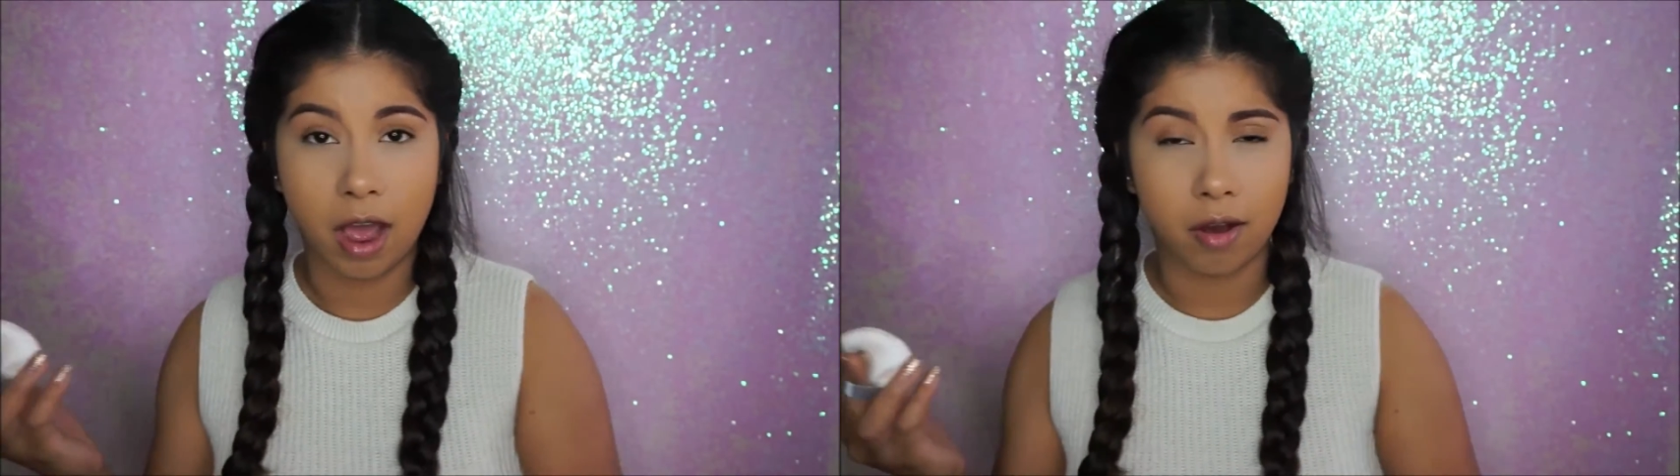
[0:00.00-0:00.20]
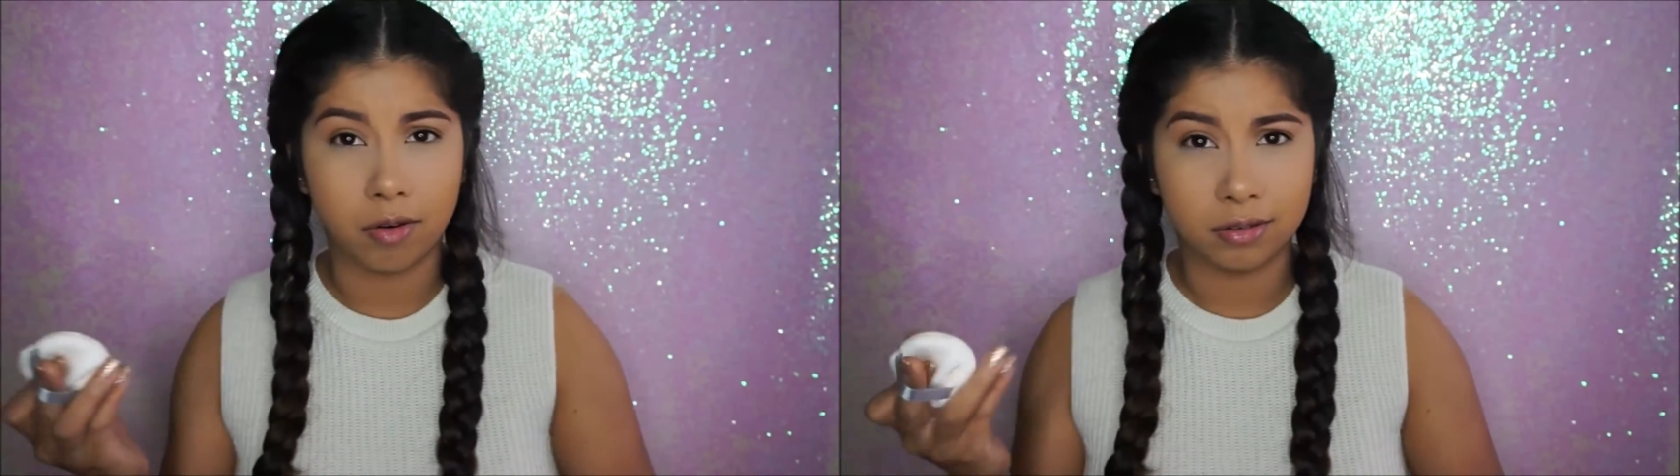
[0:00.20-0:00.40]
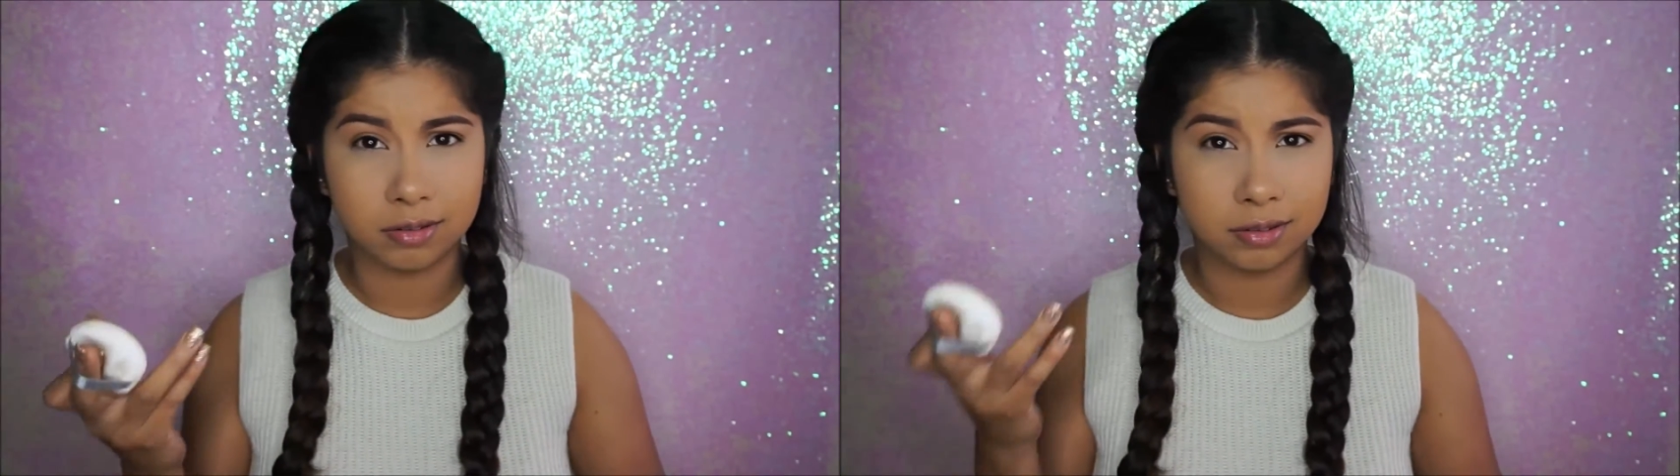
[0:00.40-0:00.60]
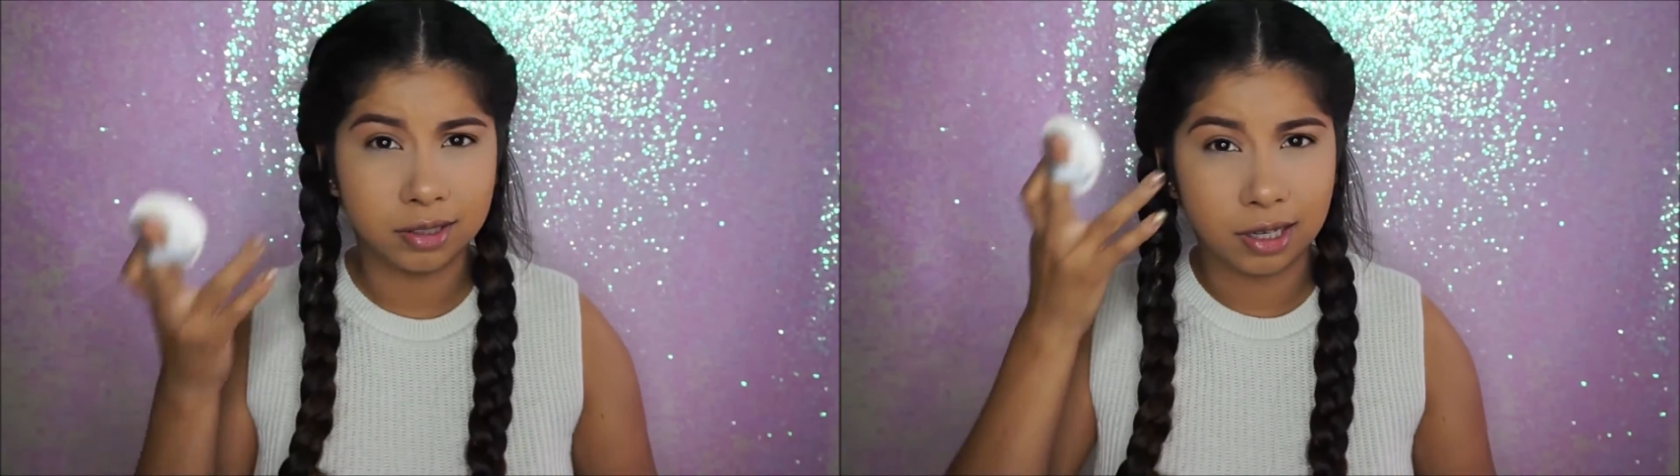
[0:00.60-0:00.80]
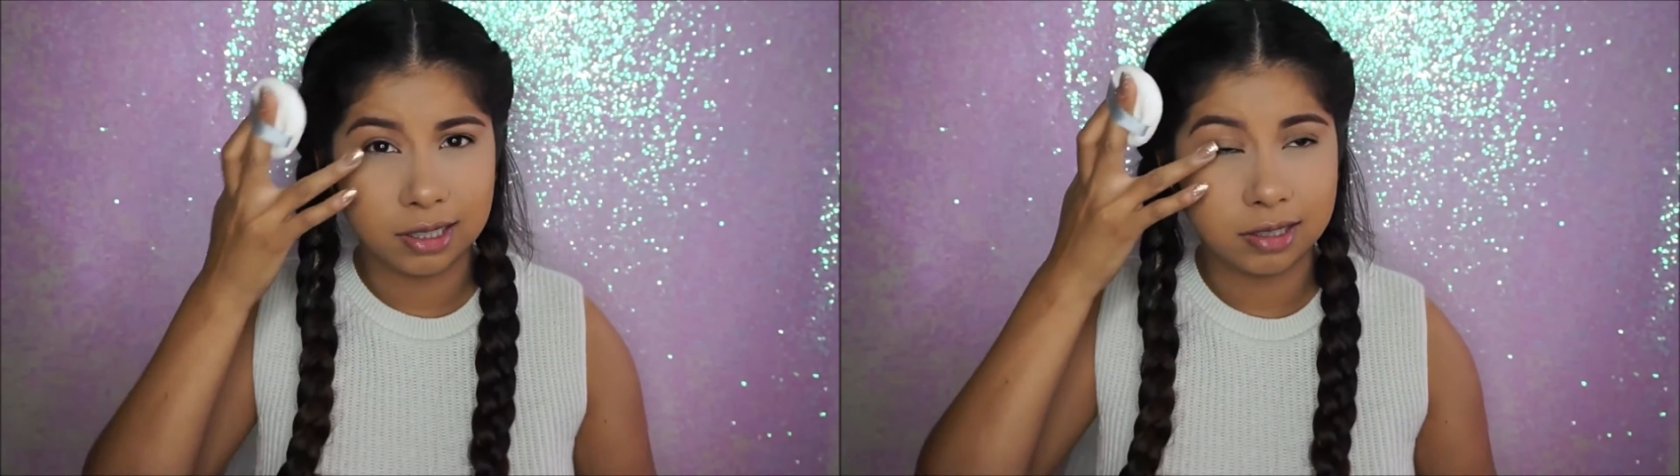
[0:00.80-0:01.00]
ow,
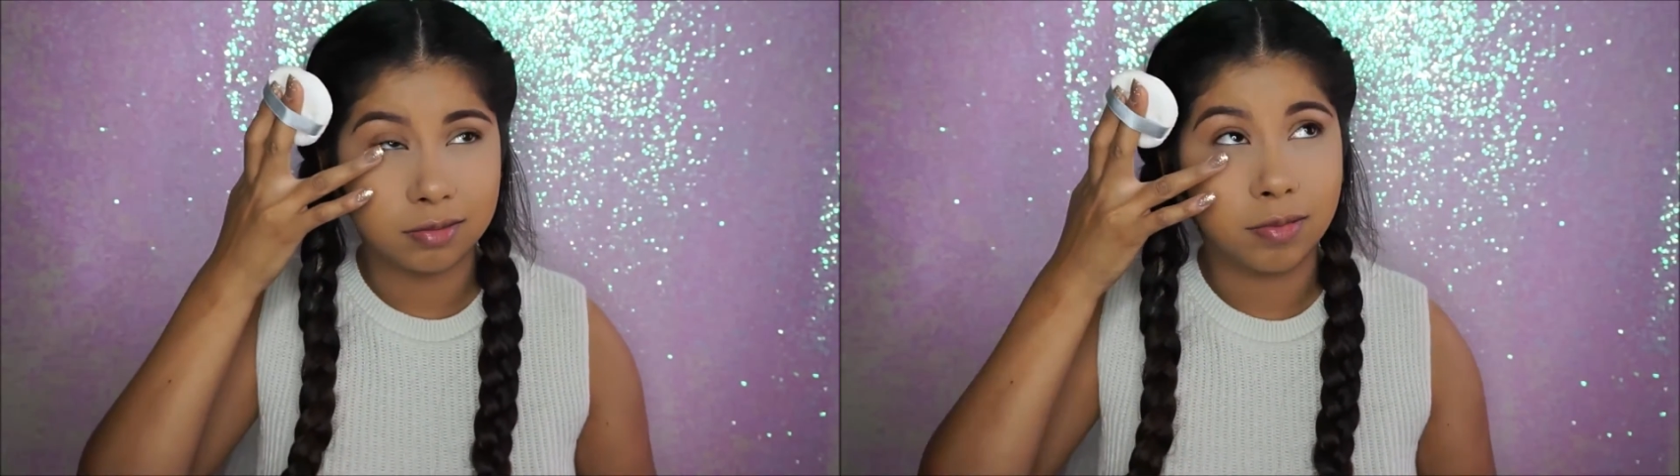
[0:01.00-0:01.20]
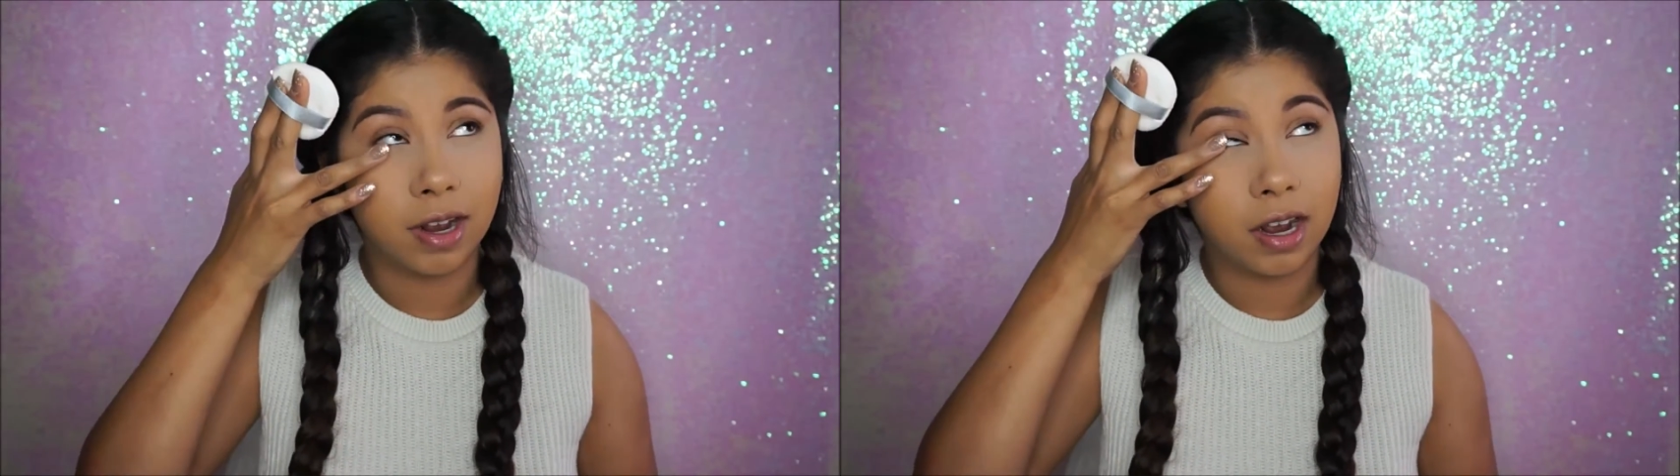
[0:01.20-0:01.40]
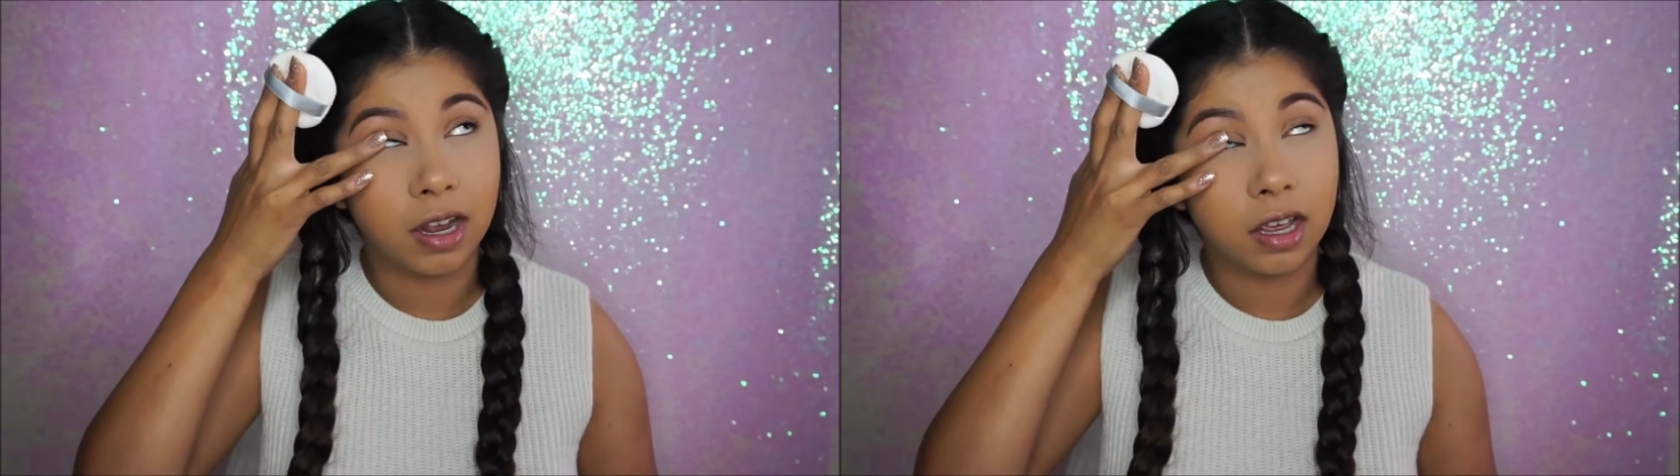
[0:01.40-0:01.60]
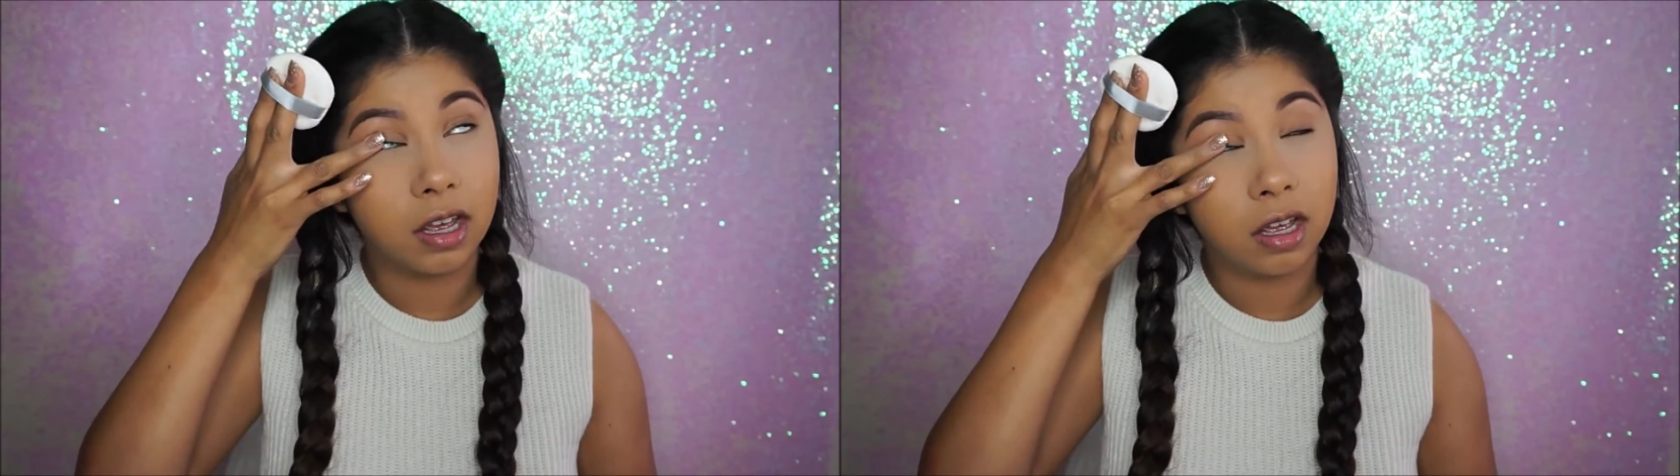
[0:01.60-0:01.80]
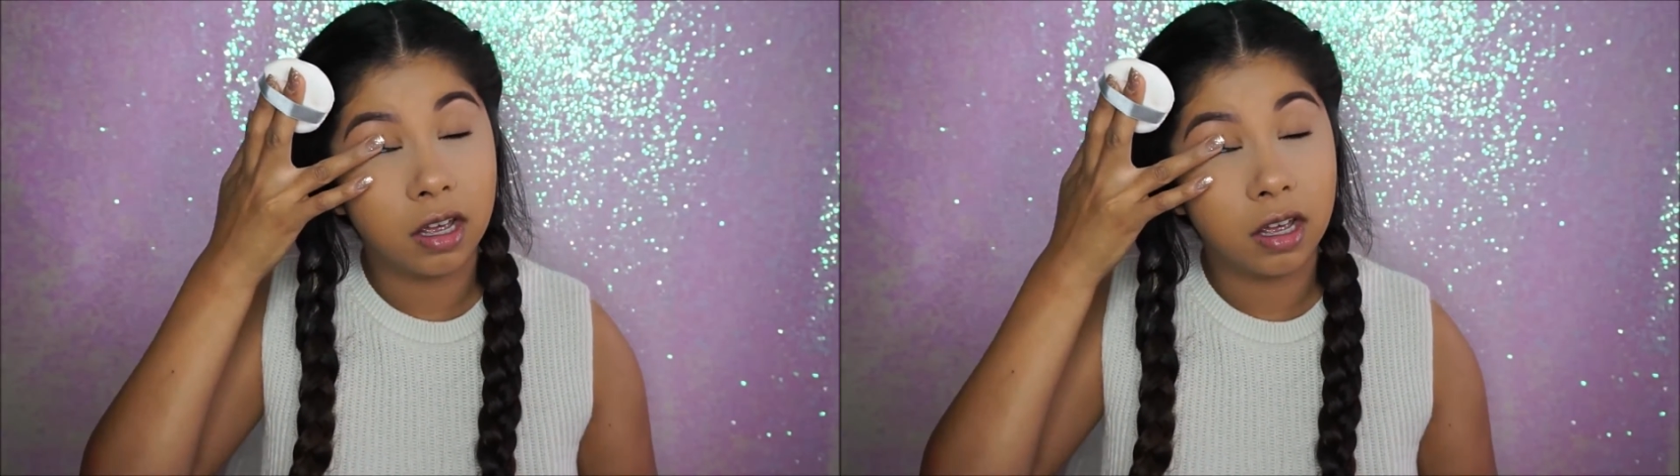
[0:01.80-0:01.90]
I got some in my eye.